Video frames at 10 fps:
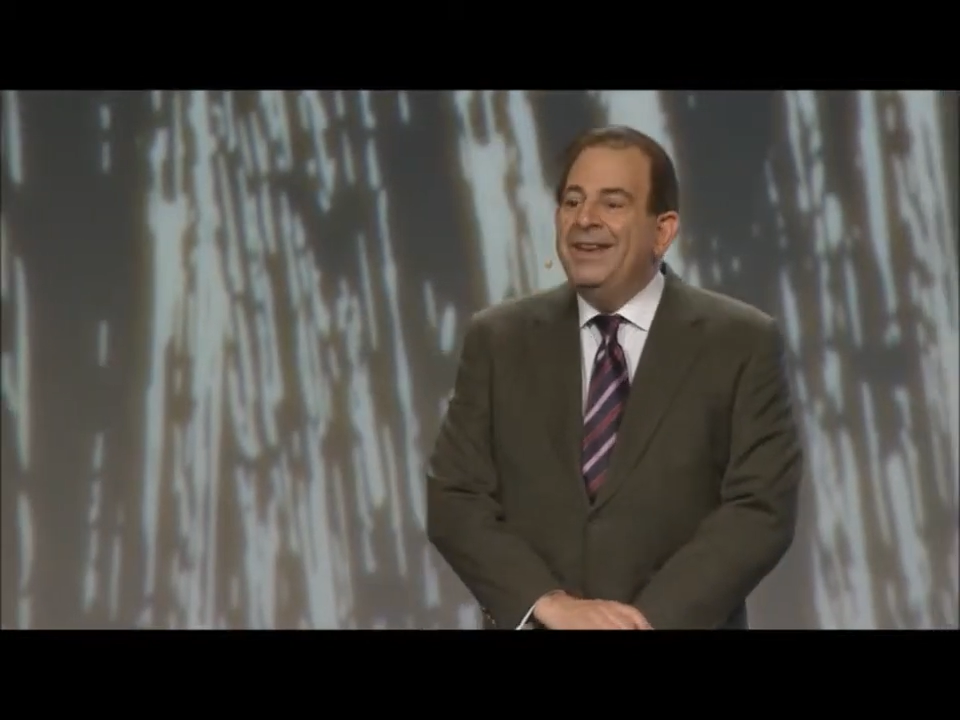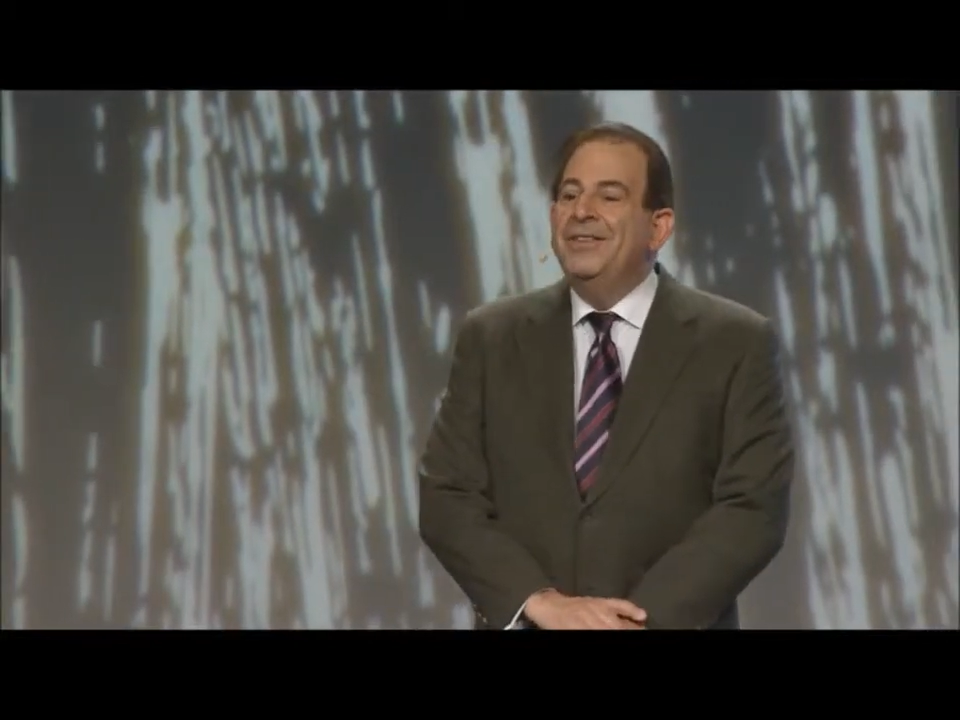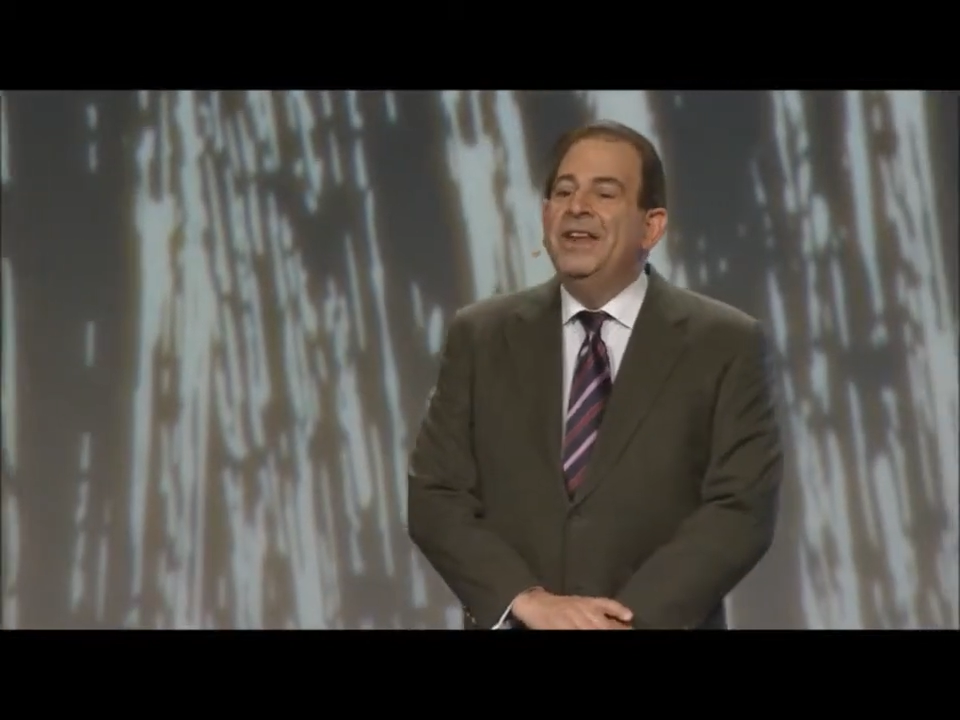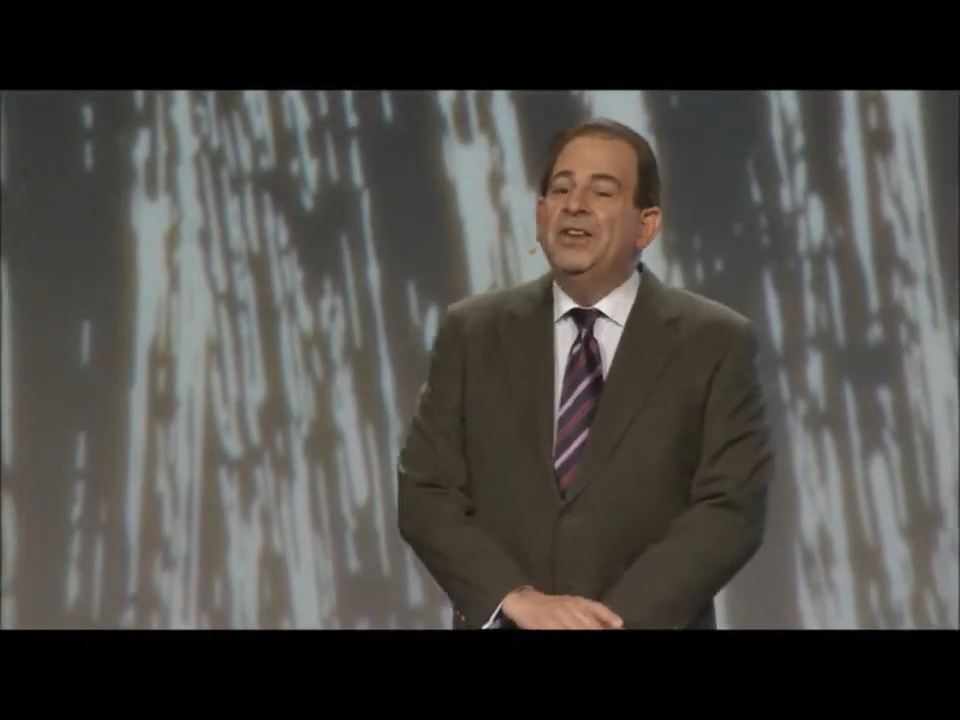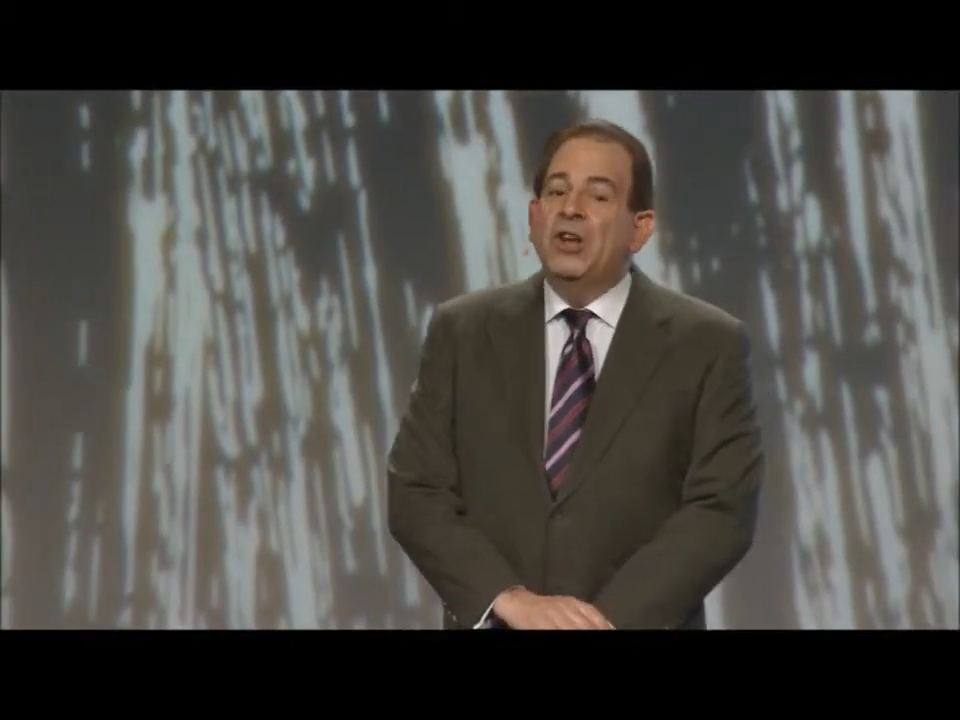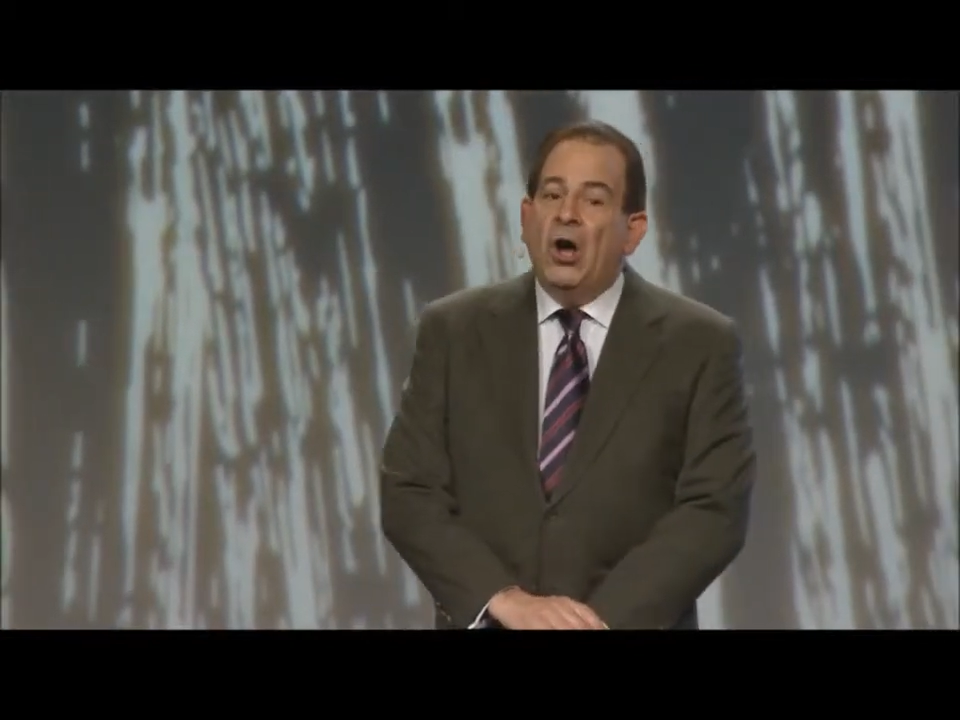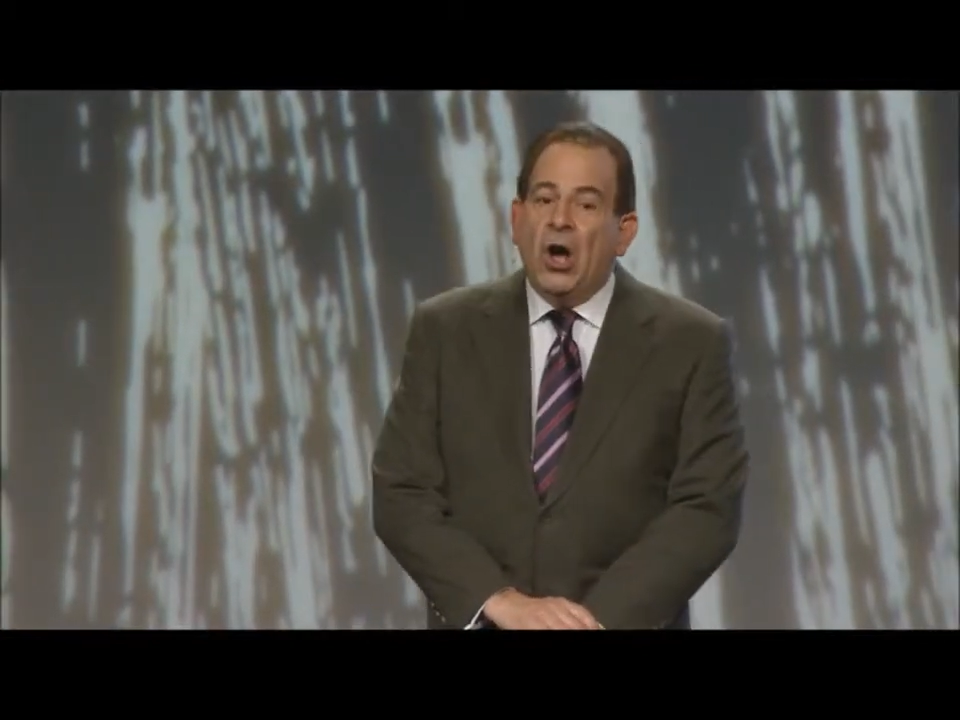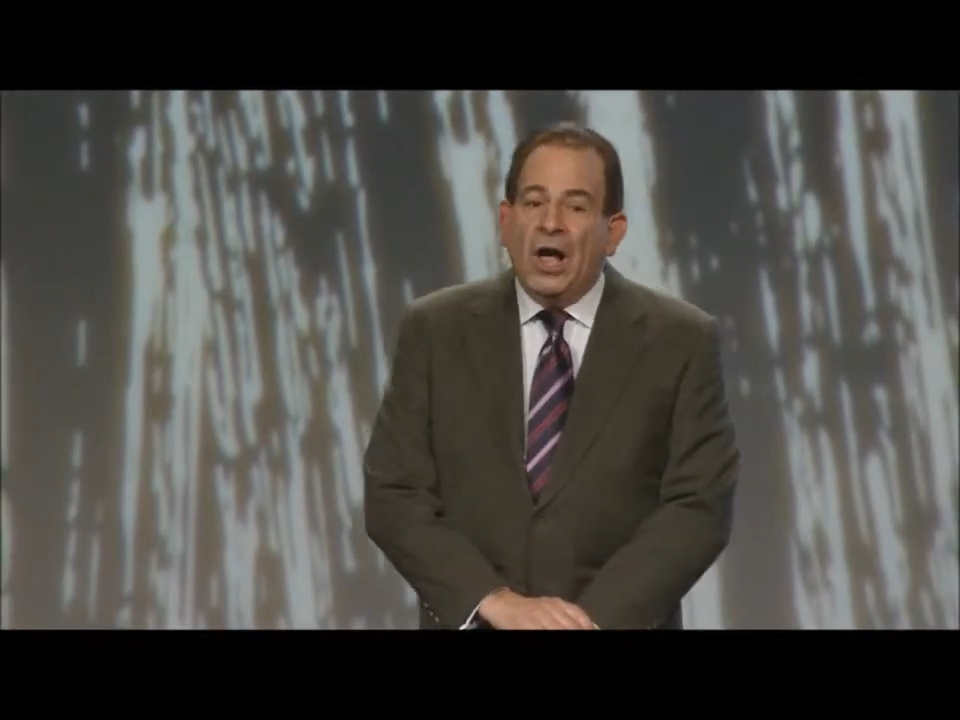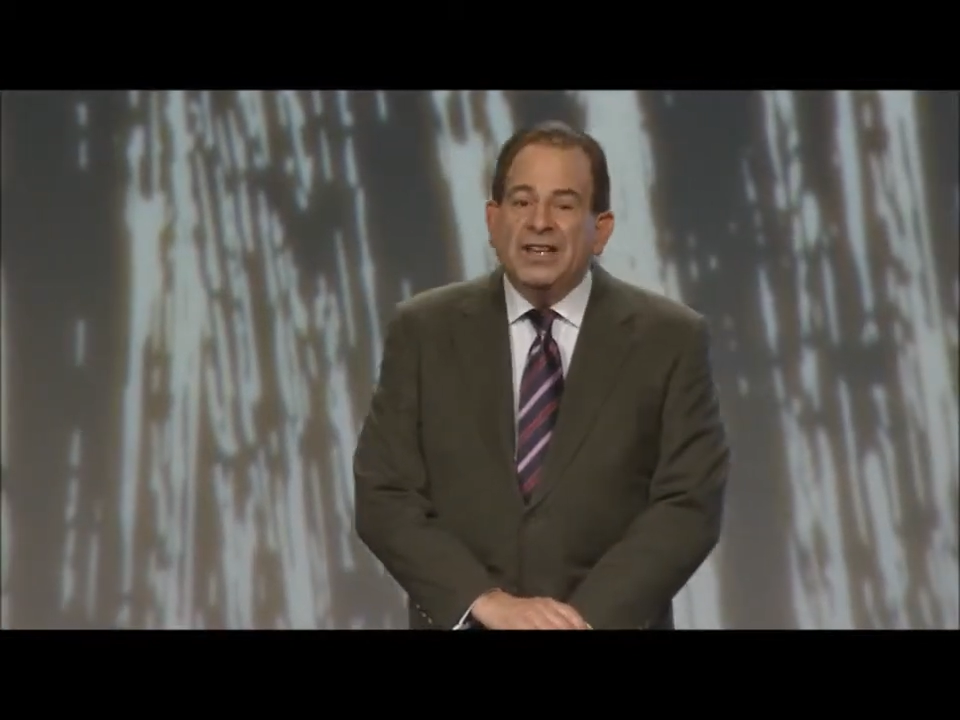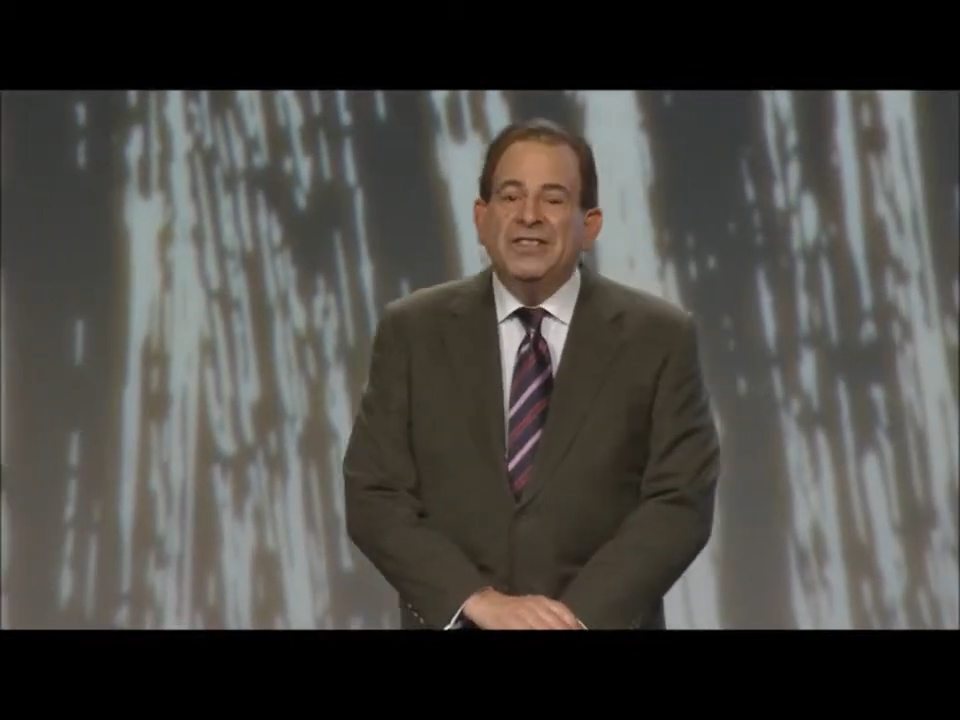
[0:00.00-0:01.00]
You need
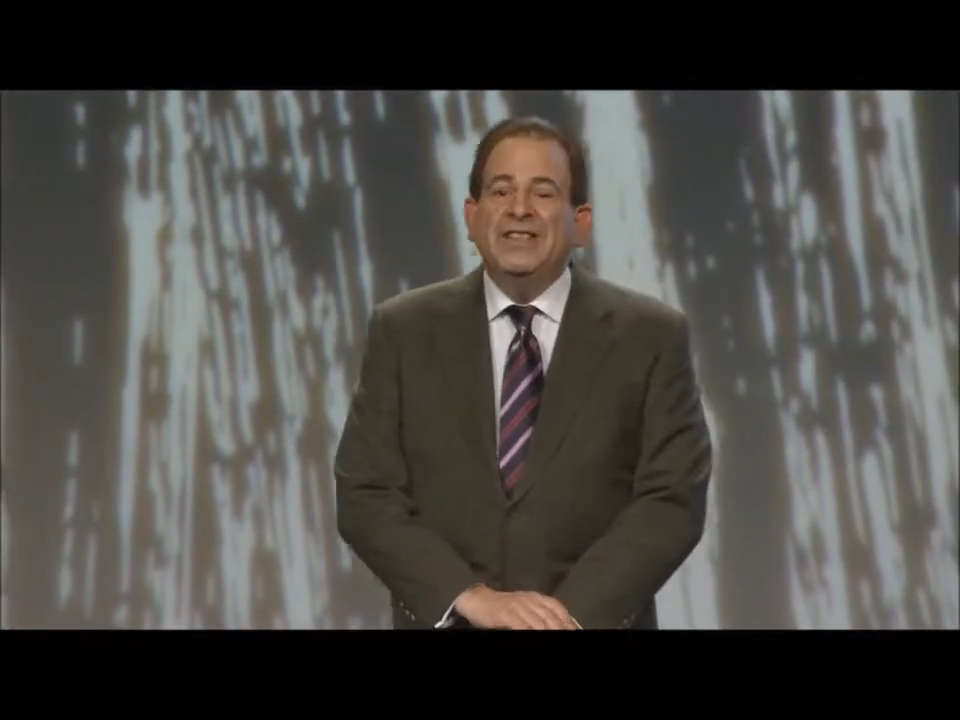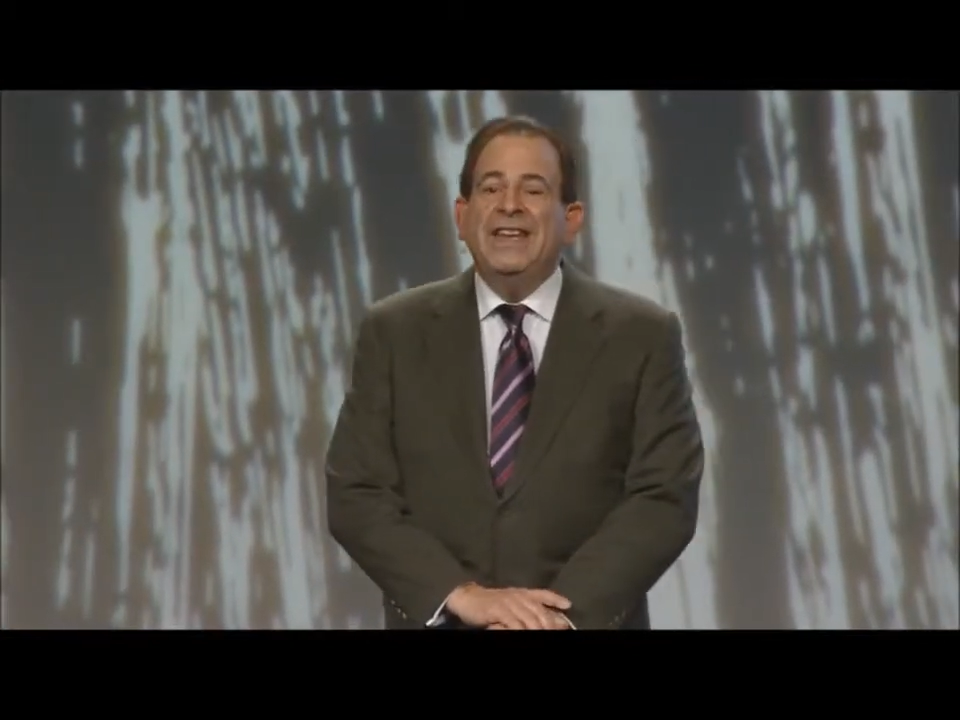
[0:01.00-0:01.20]
cause,